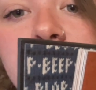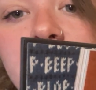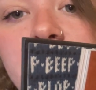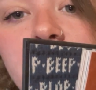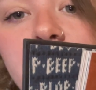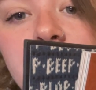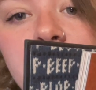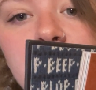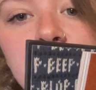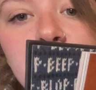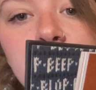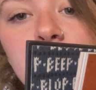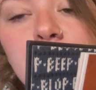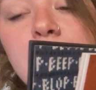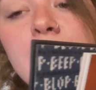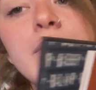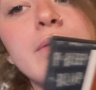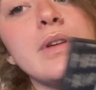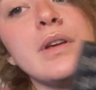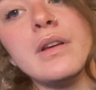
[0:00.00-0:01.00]
in the
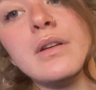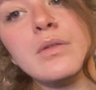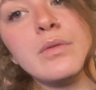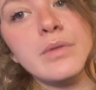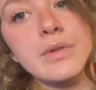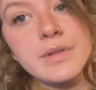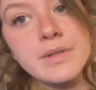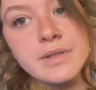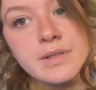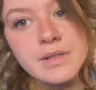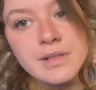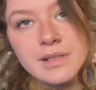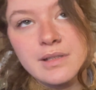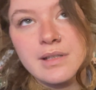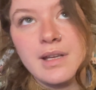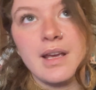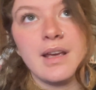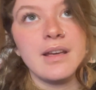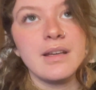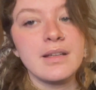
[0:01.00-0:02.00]
movie was
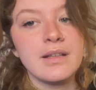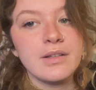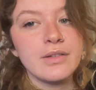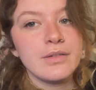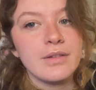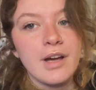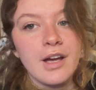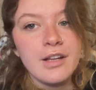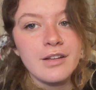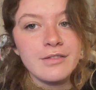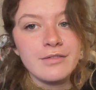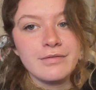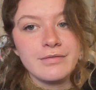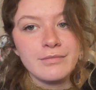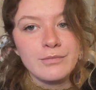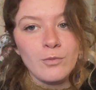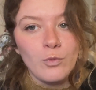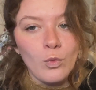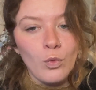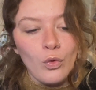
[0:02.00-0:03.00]
it kind of
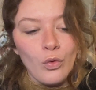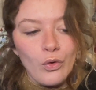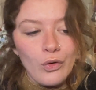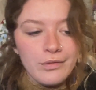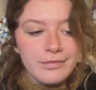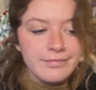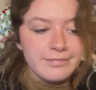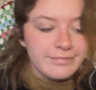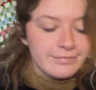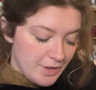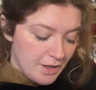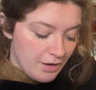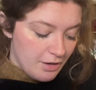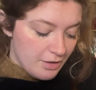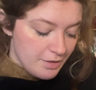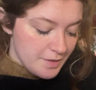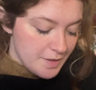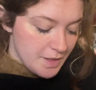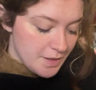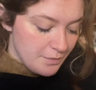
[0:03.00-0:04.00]
worn. There
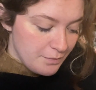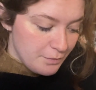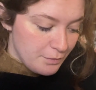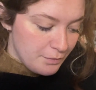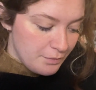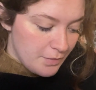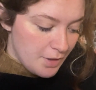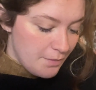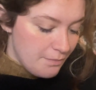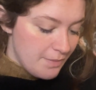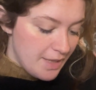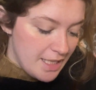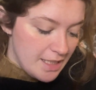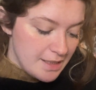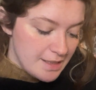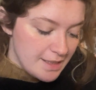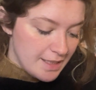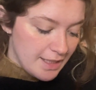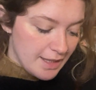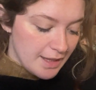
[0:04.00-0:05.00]
are some
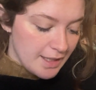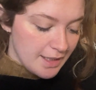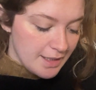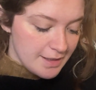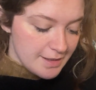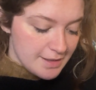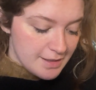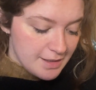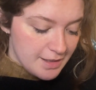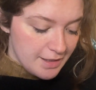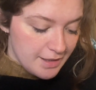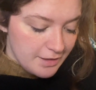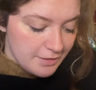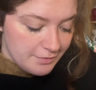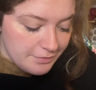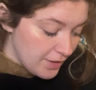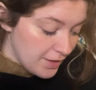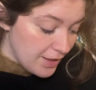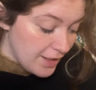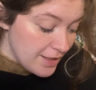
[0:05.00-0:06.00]
amazing things in here
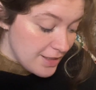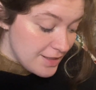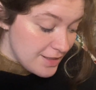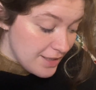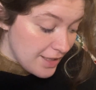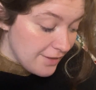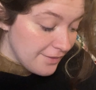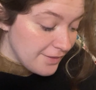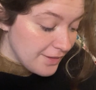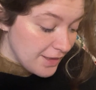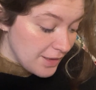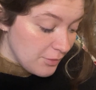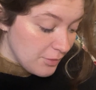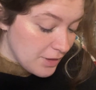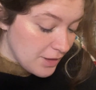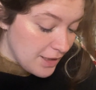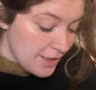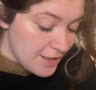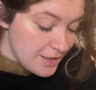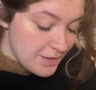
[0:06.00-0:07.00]
that I definitely would
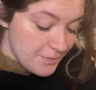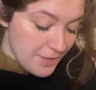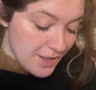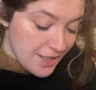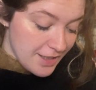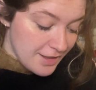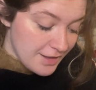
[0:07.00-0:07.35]
like to make.